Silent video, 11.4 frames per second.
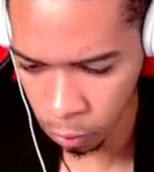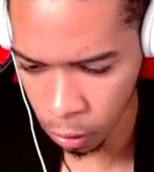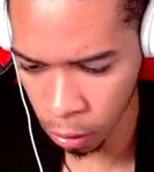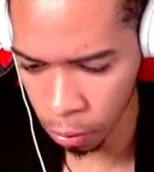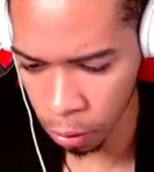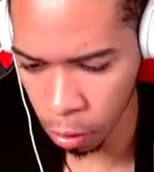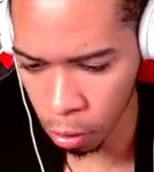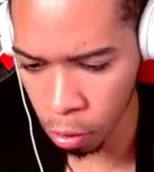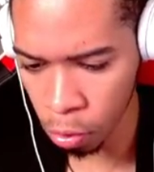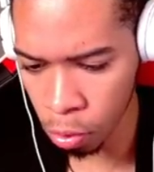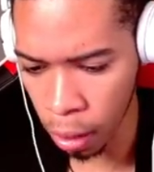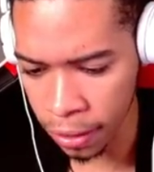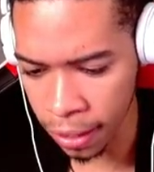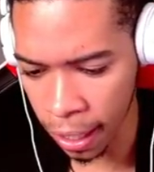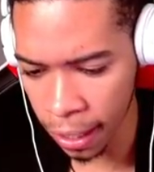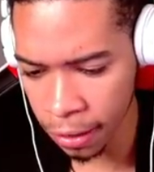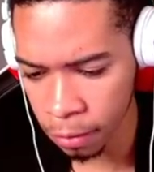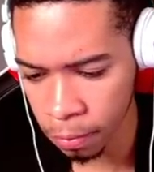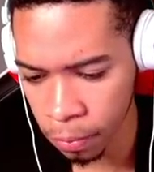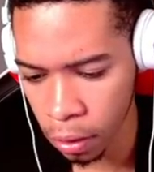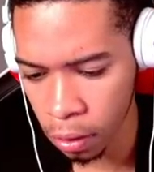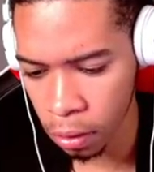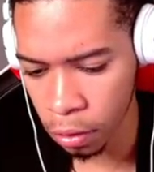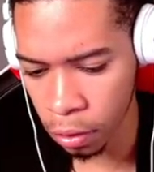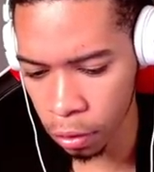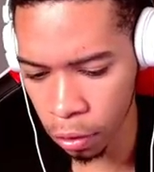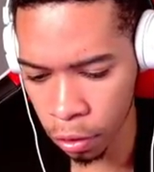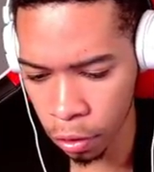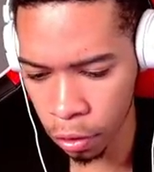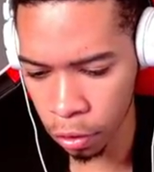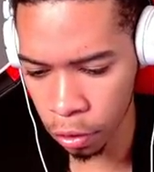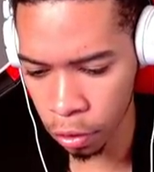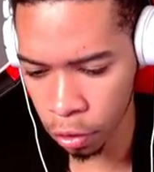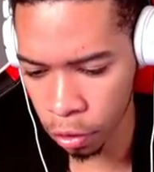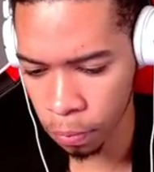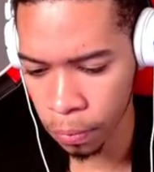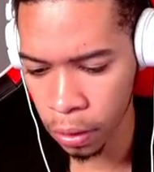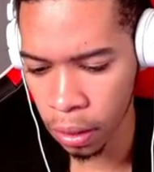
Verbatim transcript: There we go. Ooh, I died? No, no, no, no, no, no, no.